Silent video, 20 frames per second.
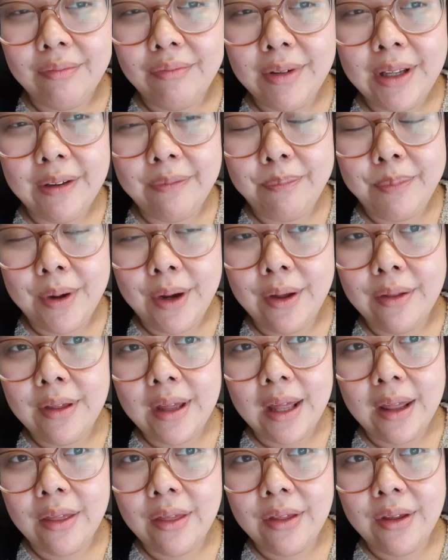give birth
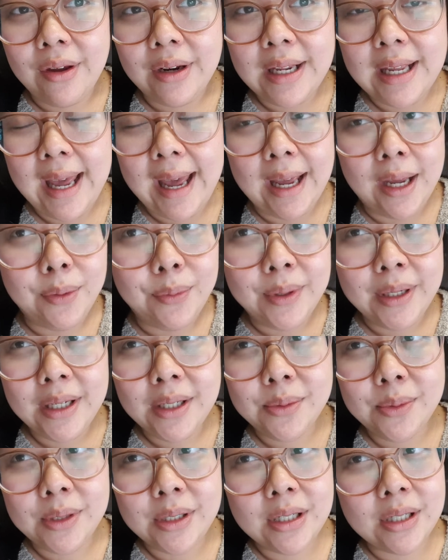at 38
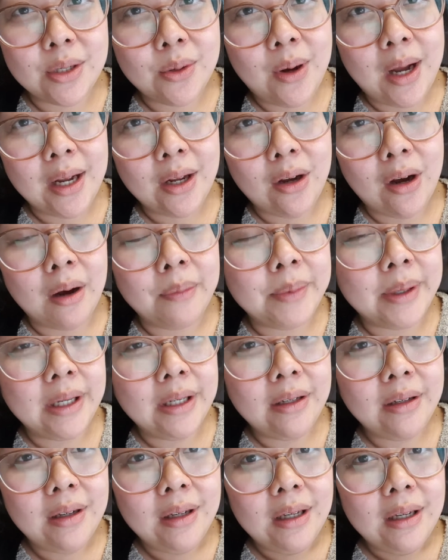weeks, which is quite
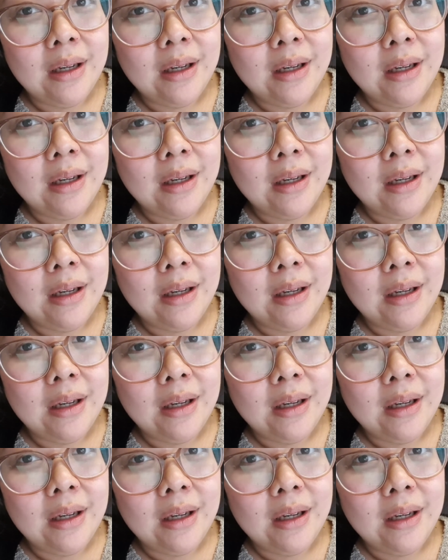common.